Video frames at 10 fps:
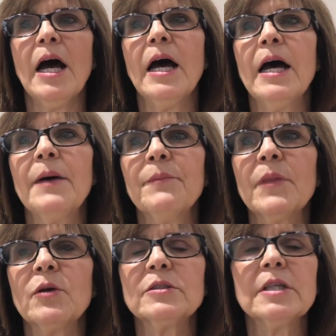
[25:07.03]
Um,
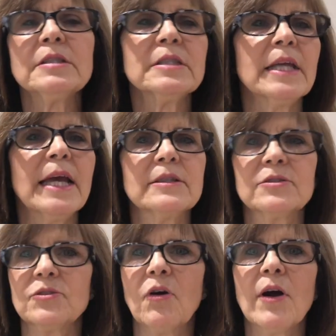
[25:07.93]
just to get
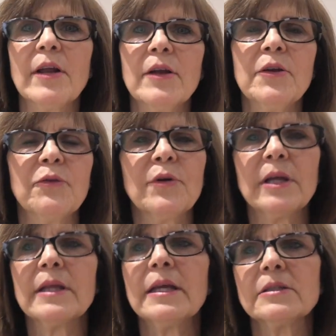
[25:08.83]
started, you
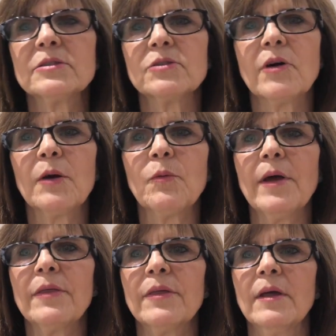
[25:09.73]
really can start
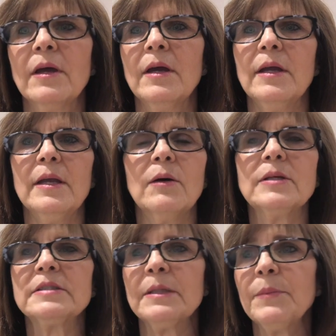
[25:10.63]
with, you know,
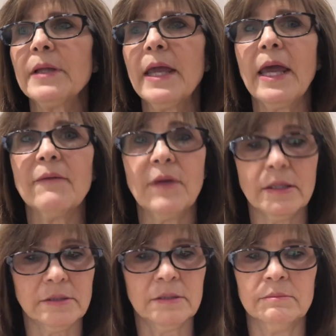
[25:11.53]
a simple
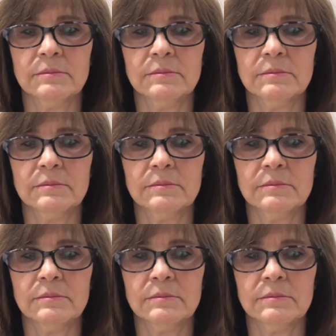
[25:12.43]
canvas,